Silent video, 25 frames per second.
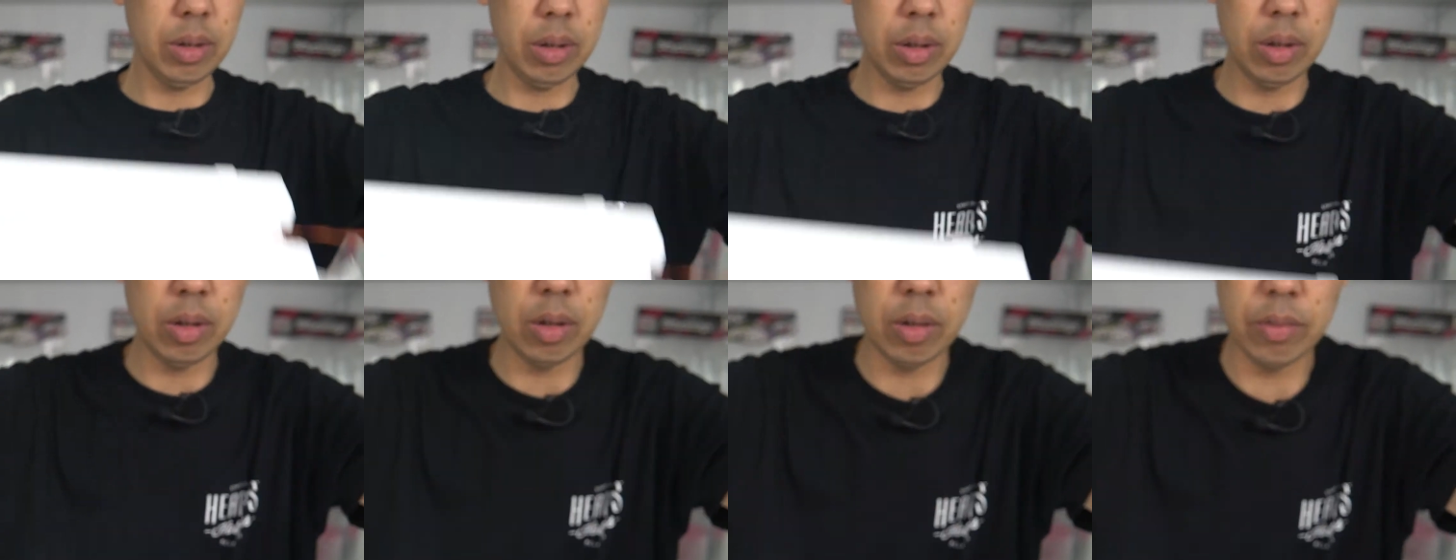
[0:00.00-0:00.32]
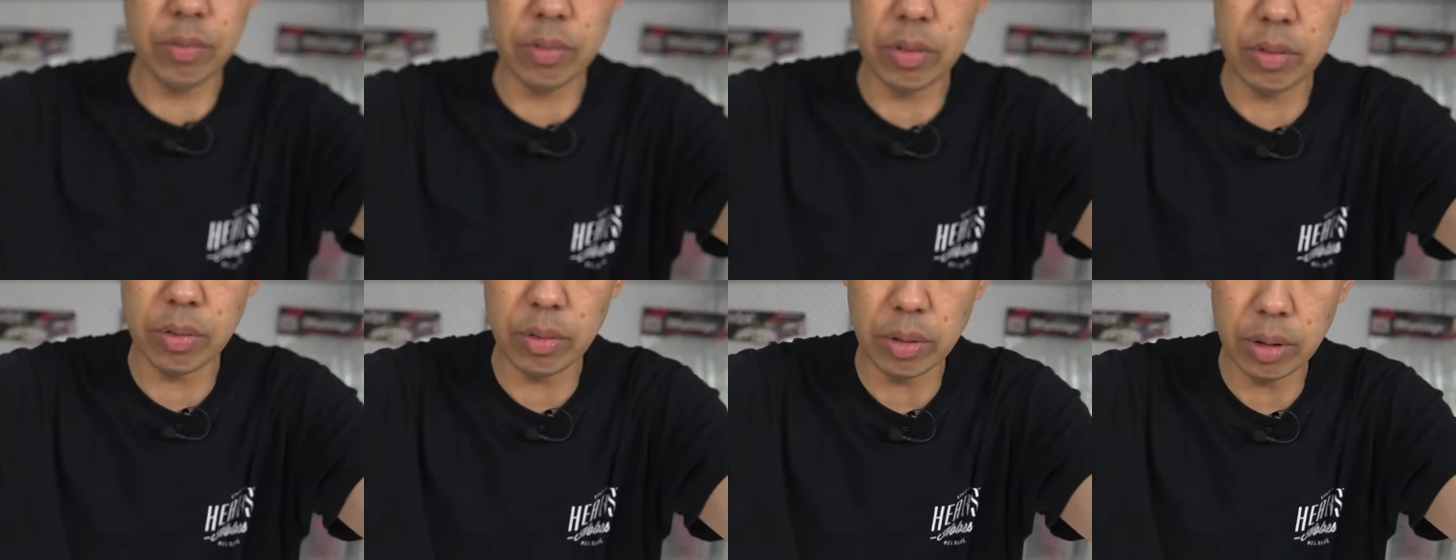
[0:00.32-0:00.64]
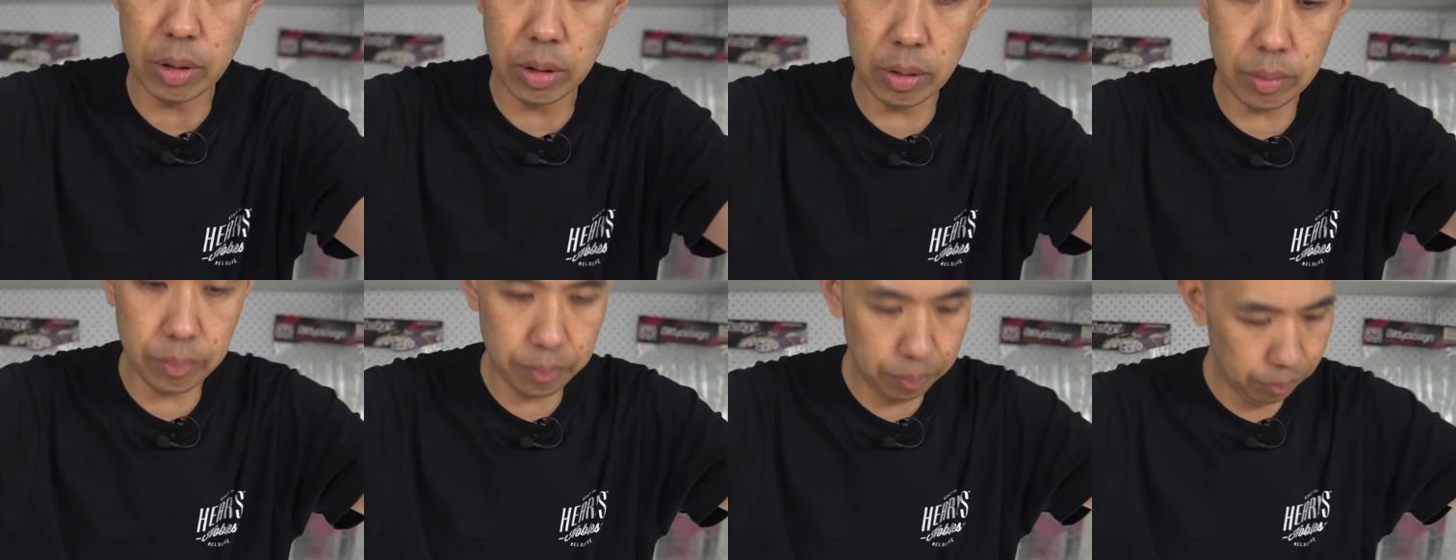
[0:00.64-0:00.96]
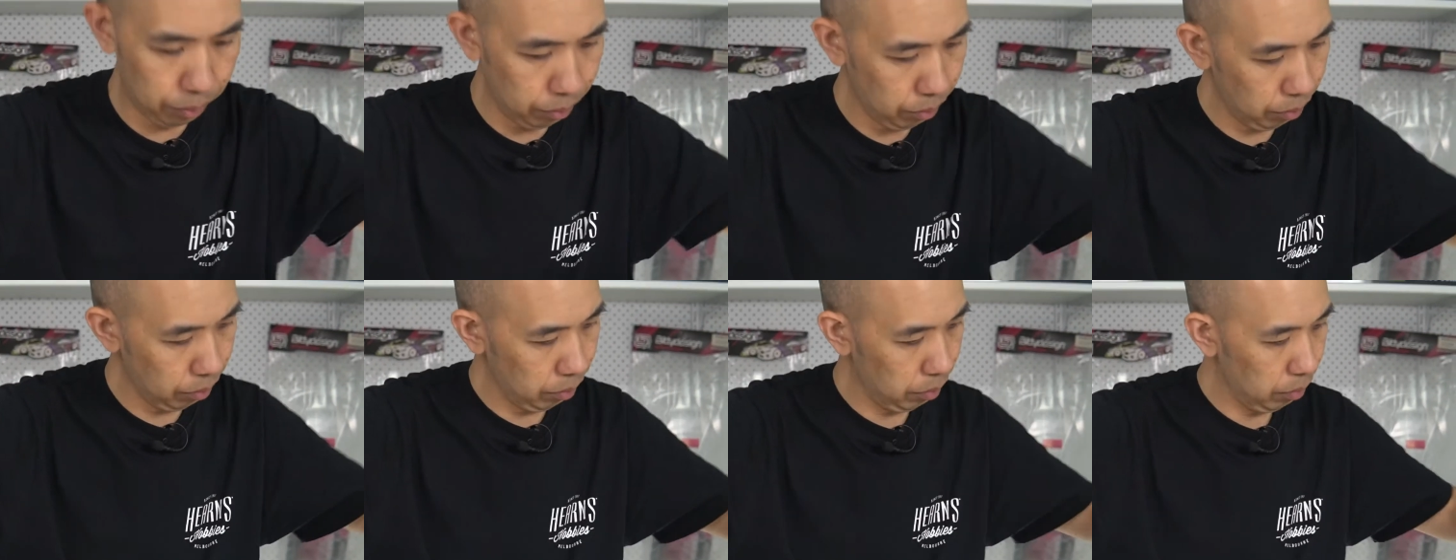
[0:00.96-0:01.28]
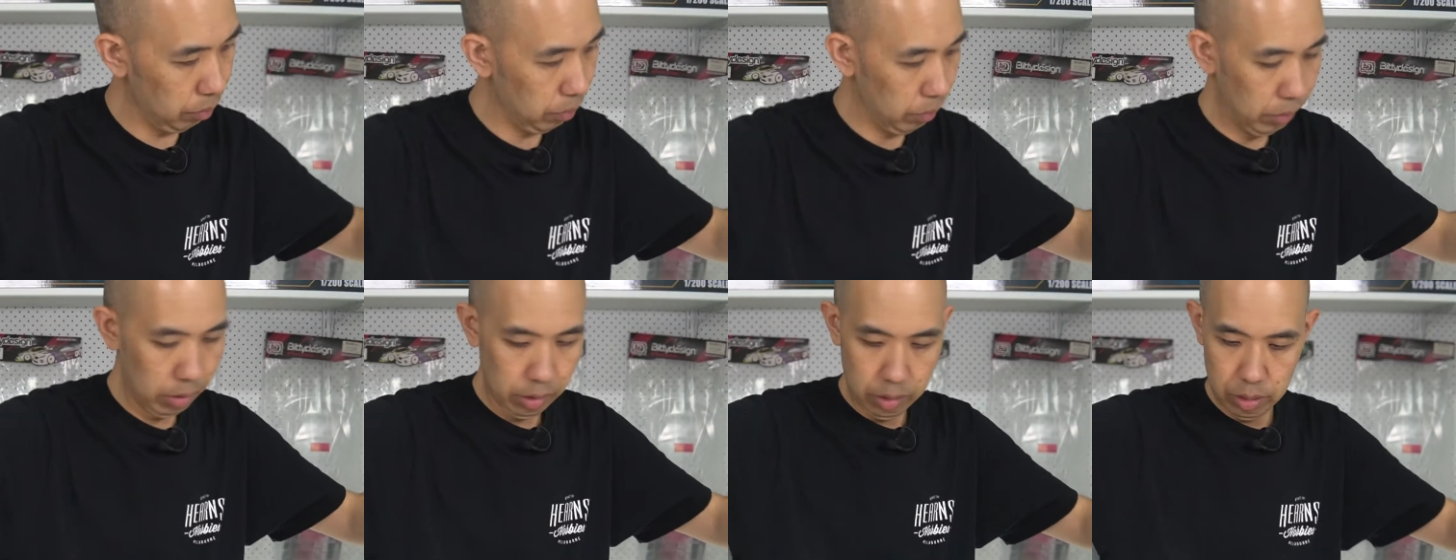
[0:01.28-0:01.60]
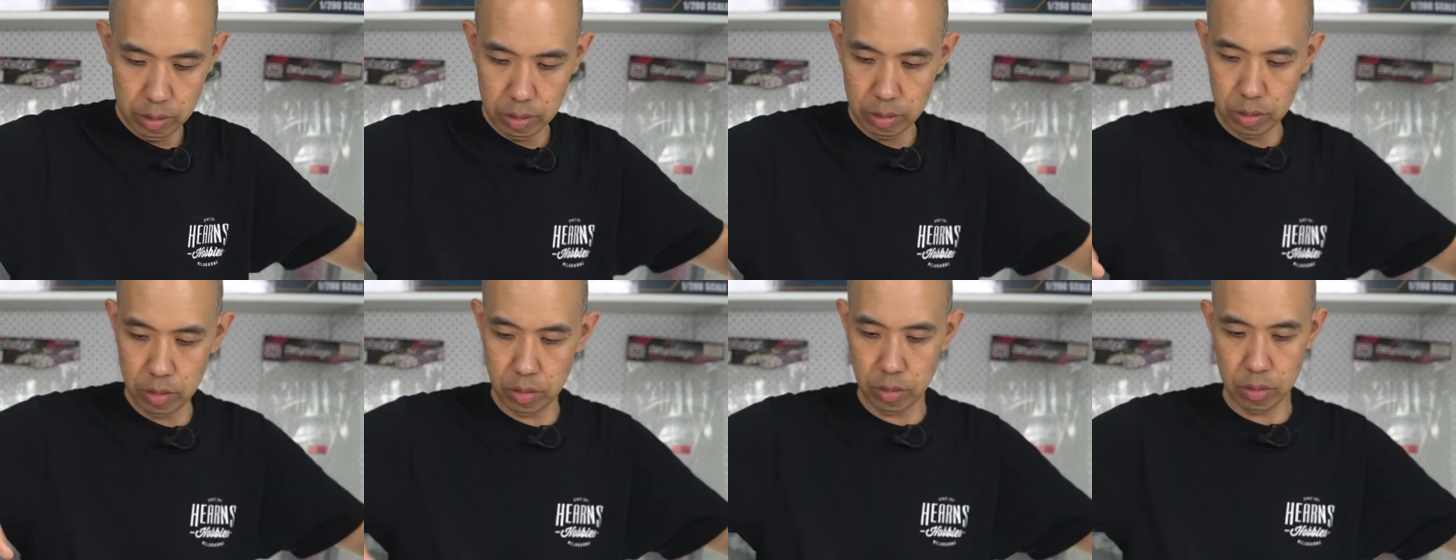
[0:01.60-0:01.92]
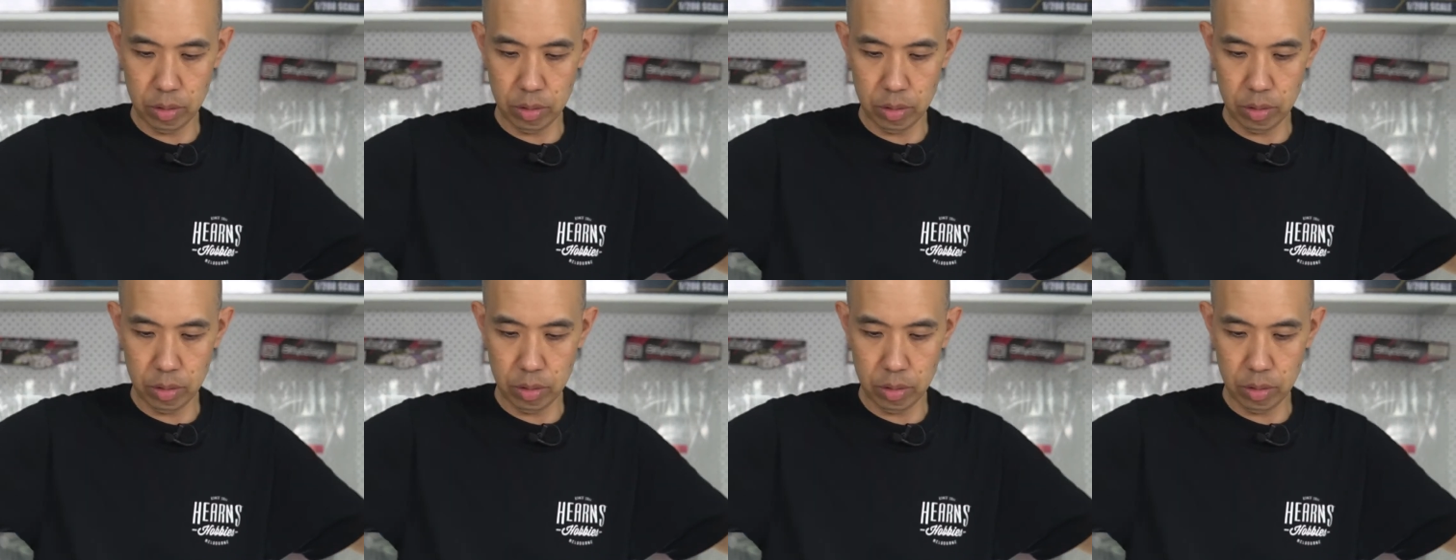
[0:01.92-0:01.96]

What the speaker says: then obviously, this